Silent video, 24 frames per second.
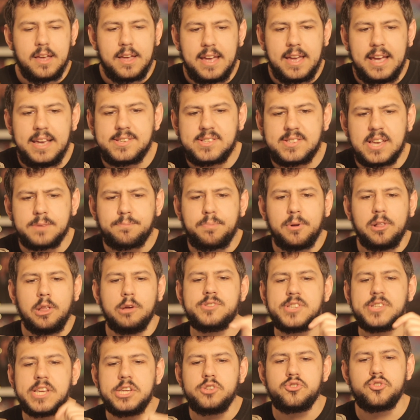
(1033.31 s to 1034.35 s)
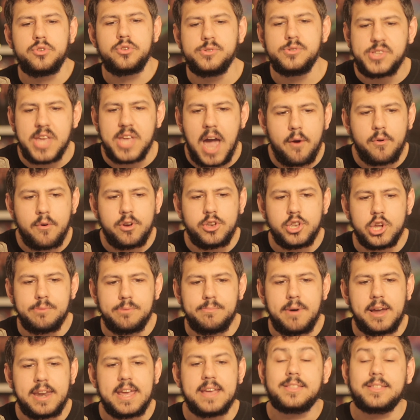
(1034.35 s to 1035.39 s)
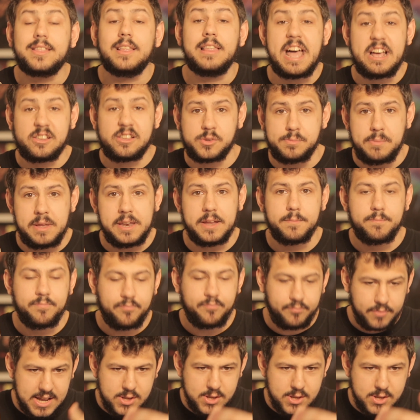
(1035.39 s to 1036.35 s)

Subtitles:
he said Pelosi introduced the Iron Dome money at the last minute,